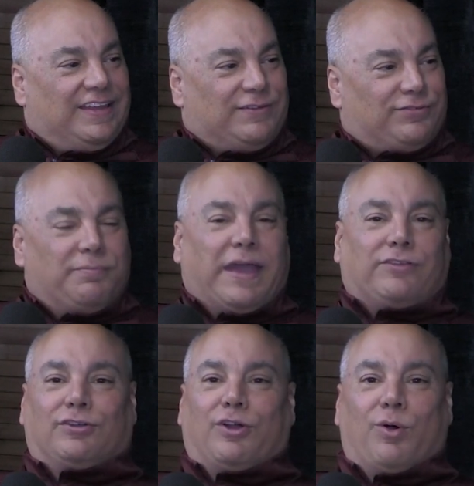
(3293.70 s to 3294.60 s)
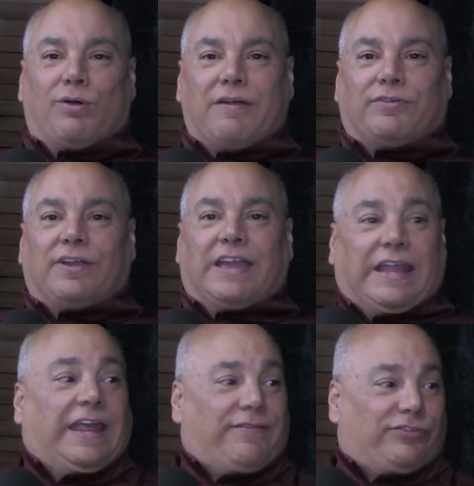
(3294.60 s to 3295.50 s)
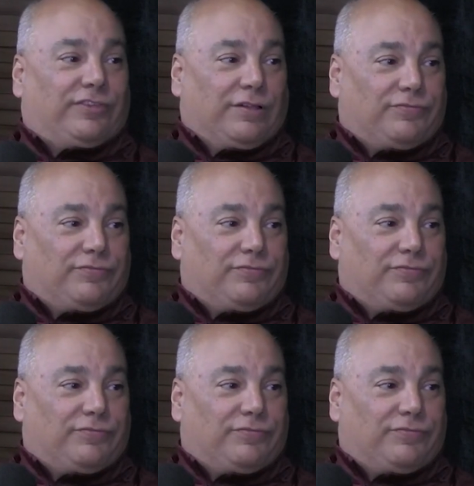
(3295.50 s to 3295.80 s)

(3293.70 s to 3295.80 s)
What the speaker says: from Mexico or wherever, and they have a cell phone.